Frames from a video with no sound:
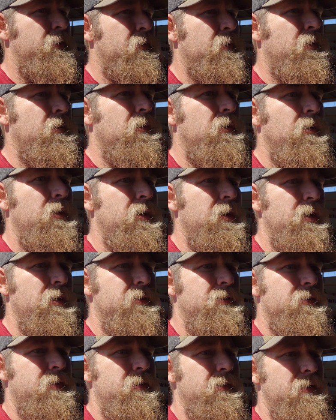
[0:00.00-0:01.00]
all, and
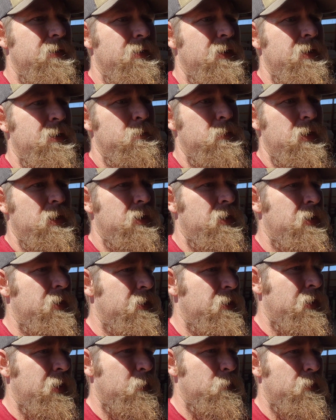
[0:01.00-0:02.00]
it's going to be an
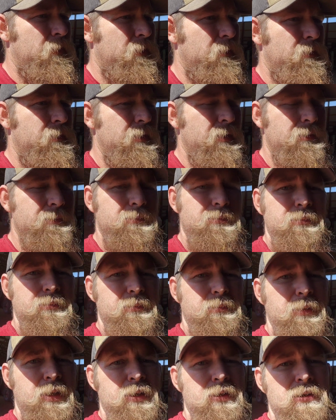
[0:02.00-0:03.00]
in-depth
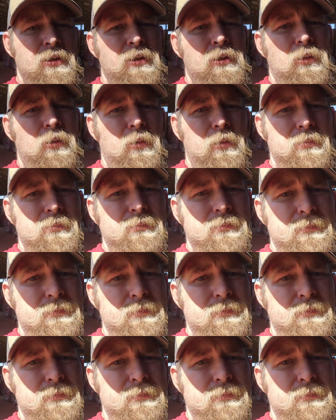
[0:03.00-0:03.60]
internal